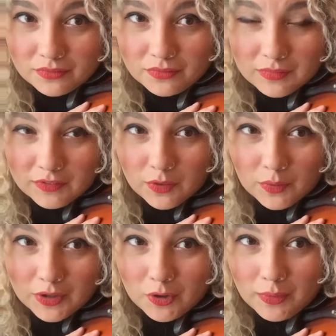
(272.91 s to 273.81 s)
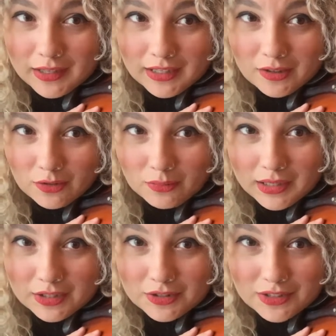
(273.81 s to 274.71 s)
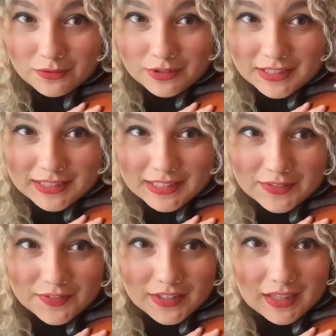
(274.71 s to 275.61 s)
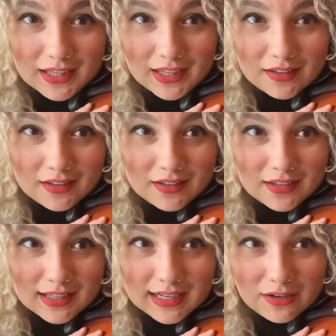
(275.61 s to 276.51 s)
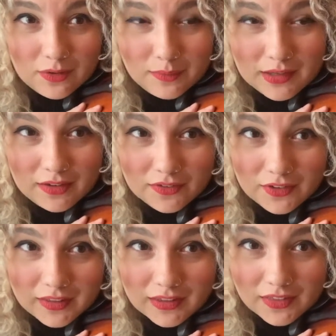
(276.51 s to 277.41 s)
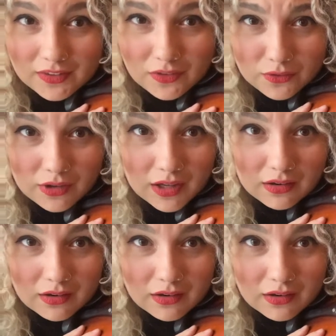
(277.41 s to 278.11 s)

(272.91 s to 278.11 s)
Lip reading: If you want to go back here, remind yourself, what does this feel like? And how do I make it feel like this over here?